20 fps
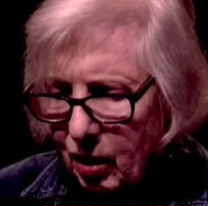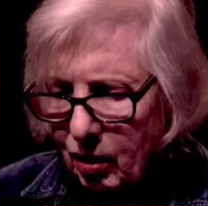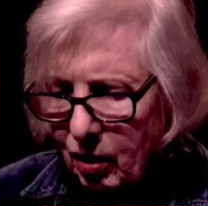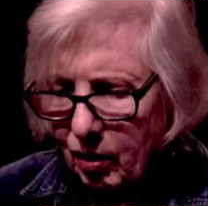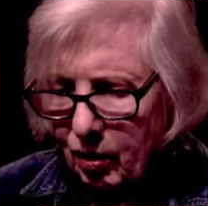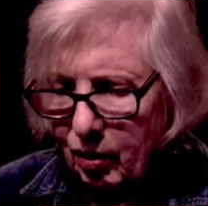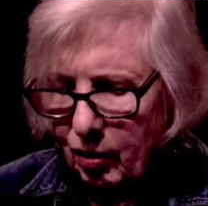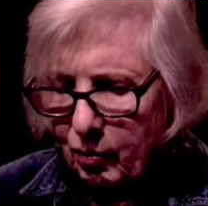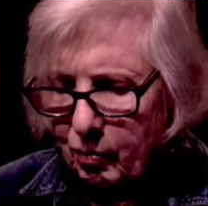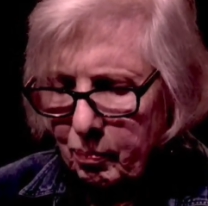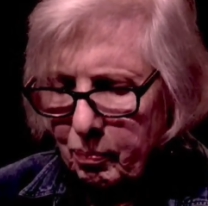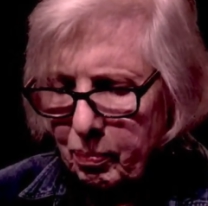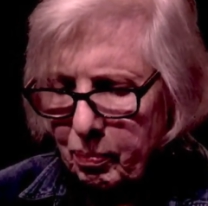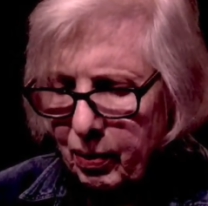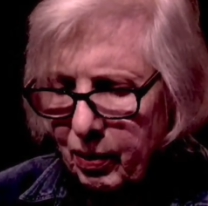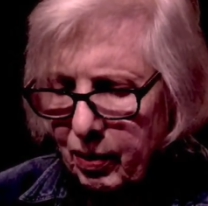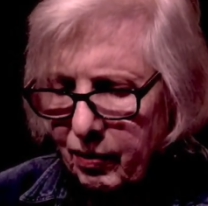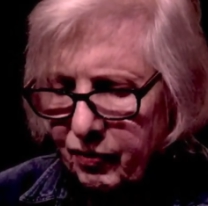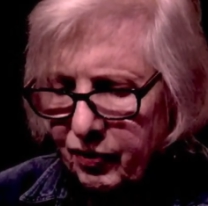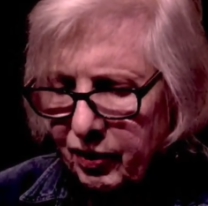her
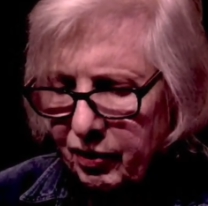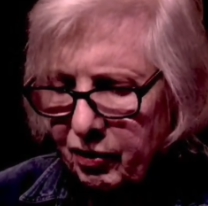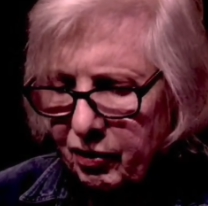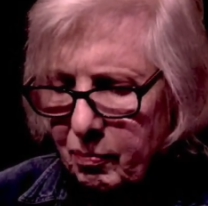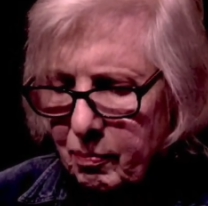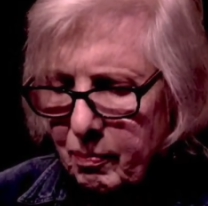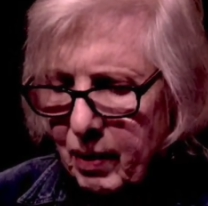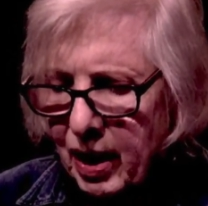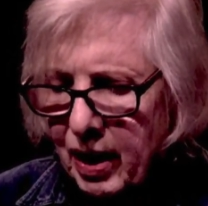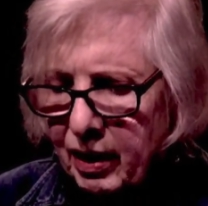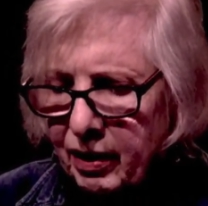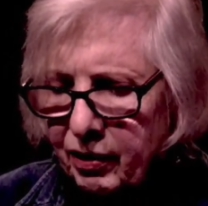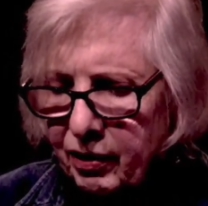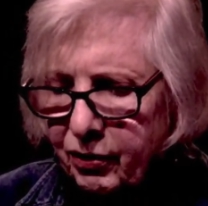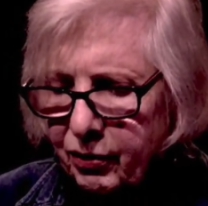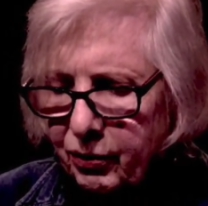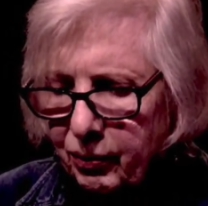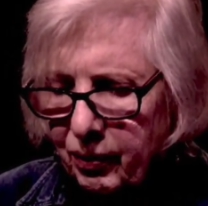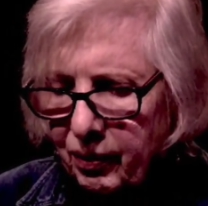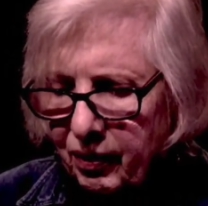perfect
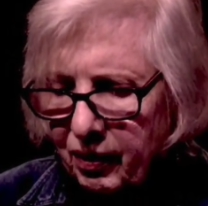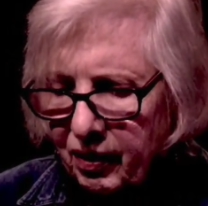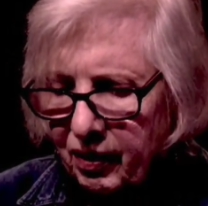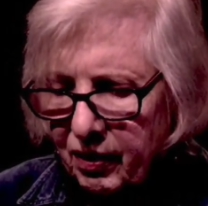manicure